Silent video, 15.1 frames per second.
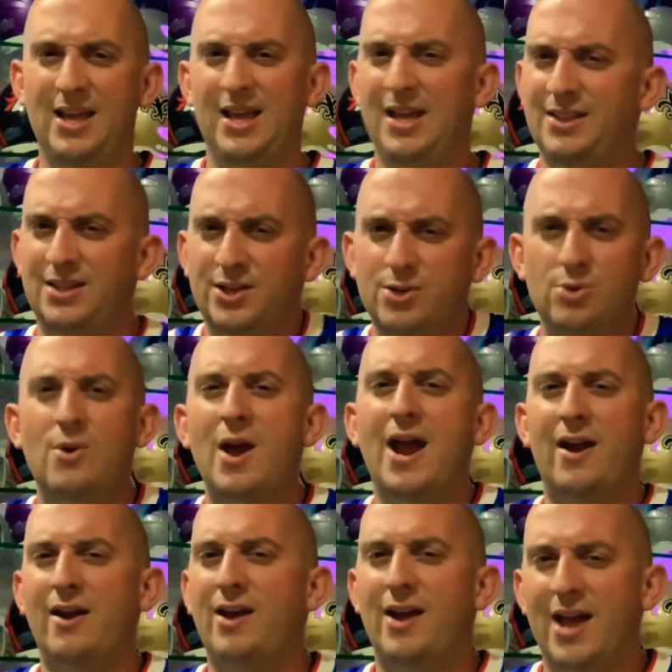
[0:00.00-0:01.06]
in the new
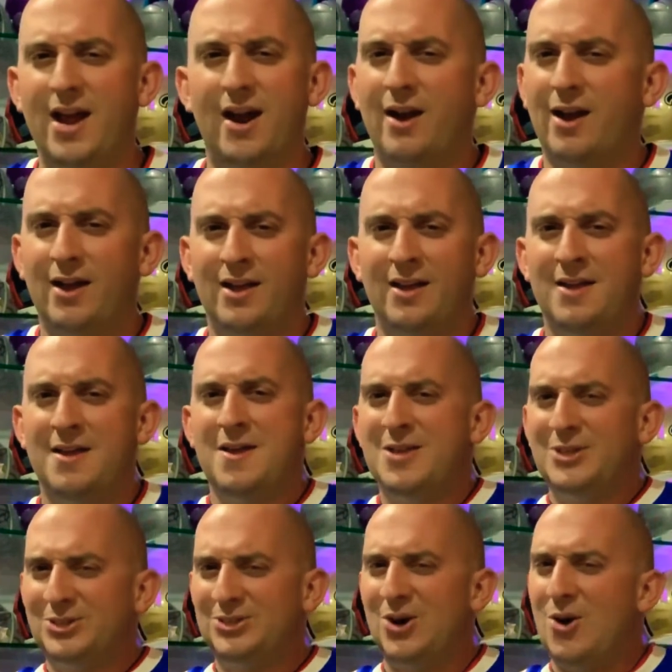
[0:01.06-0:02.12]
era.
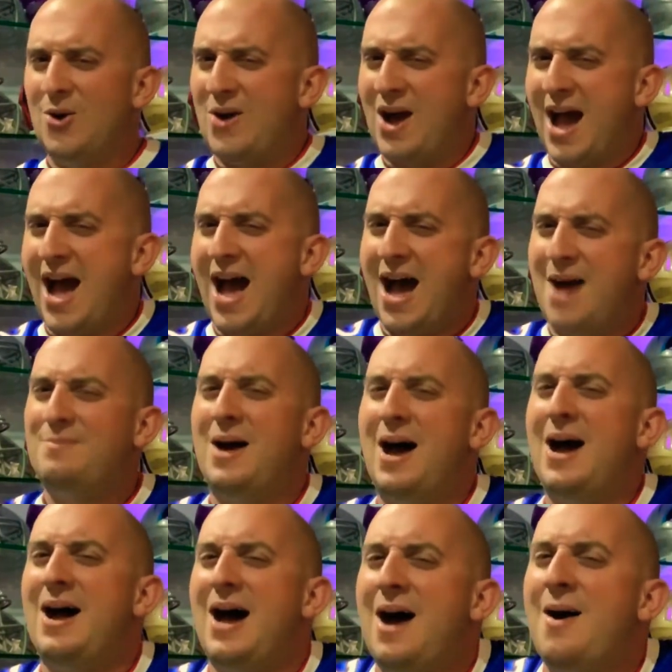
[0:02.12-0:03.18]
So
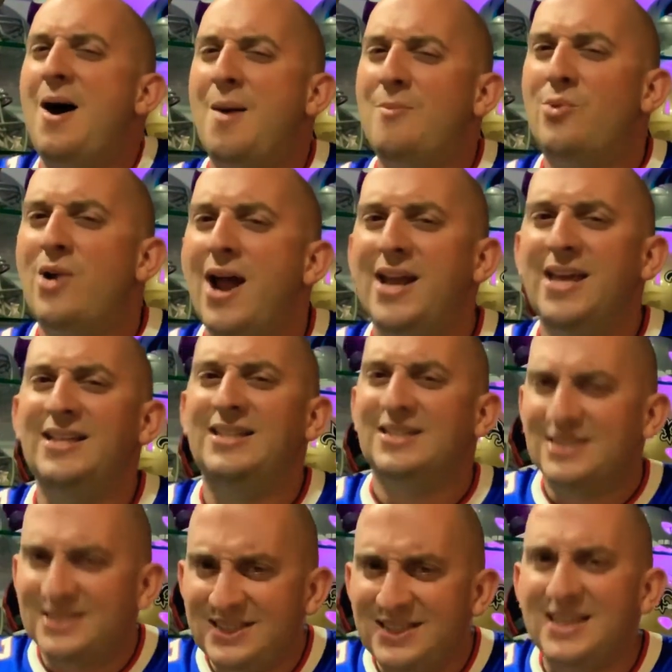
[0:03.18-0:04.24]
I'm ready to
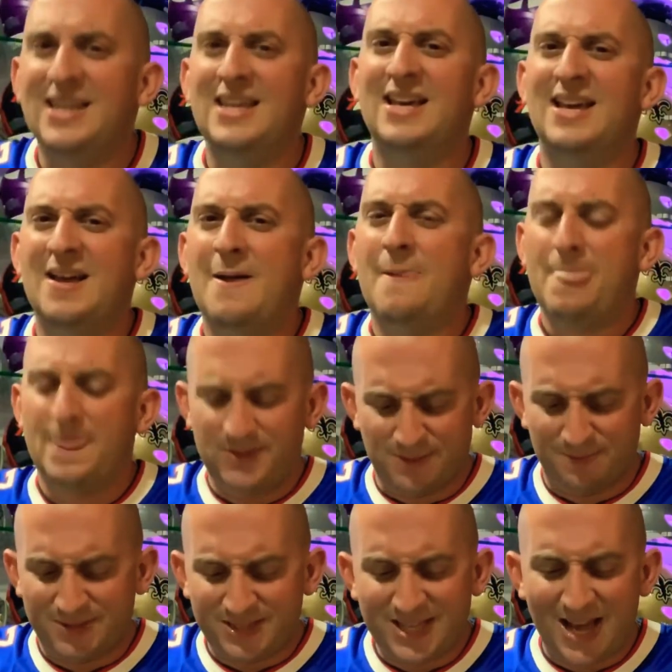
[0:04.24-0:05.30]
see
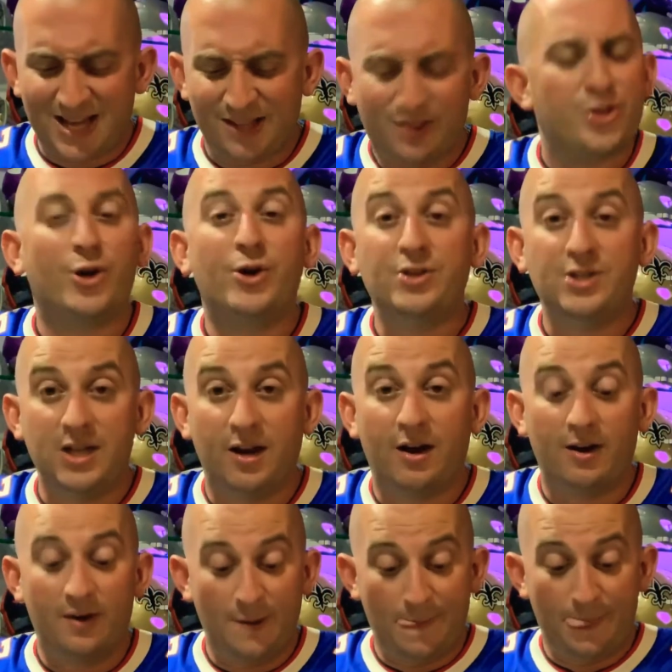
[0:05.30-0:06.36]
some third
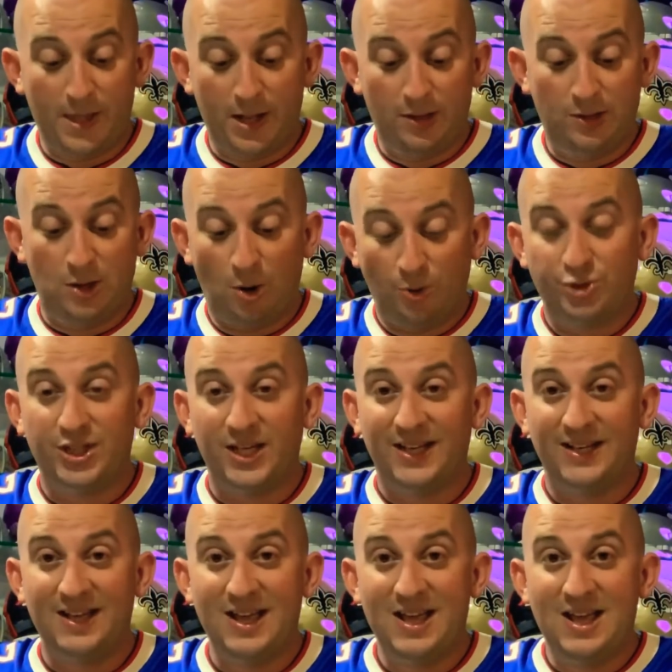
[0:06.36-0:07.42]
year
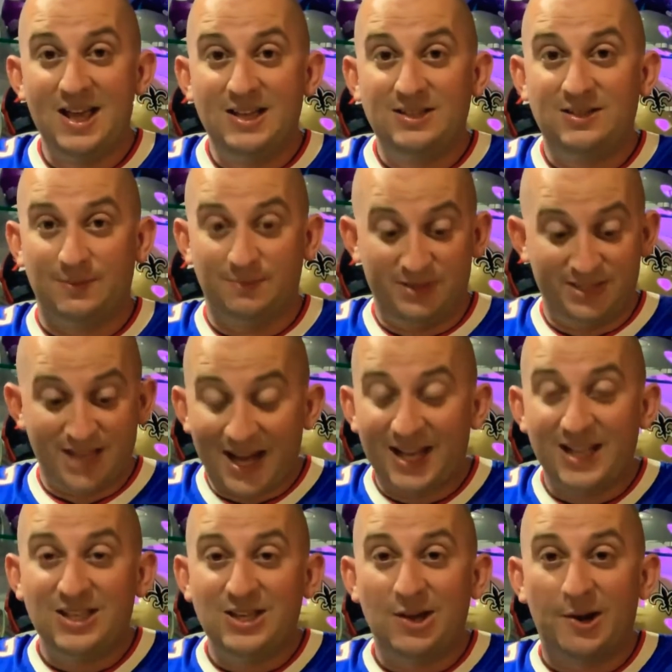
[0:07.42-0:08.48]
coaching, some
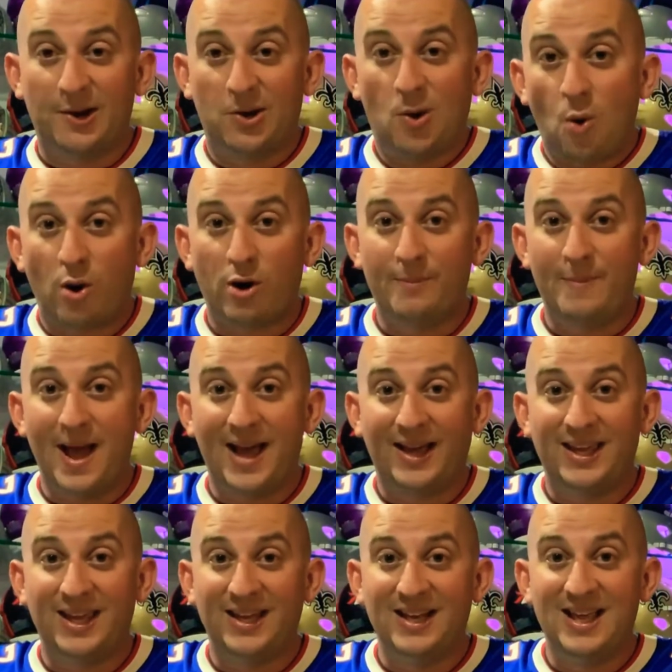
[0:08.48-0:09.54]
second-year
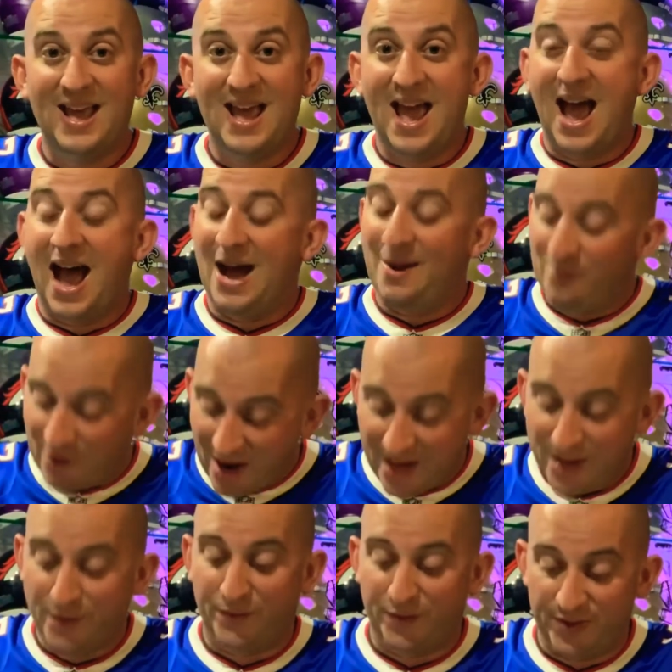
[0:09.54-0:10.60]
quarterbacking. I'm
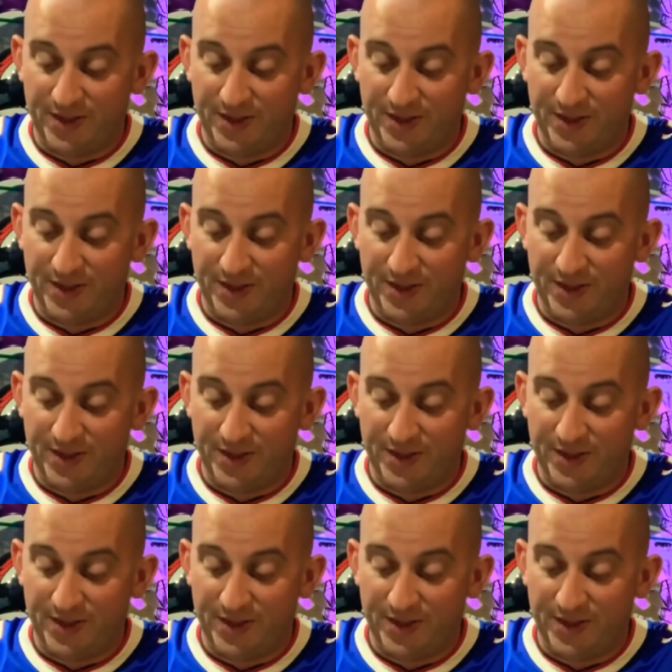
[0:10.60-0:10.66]
ready for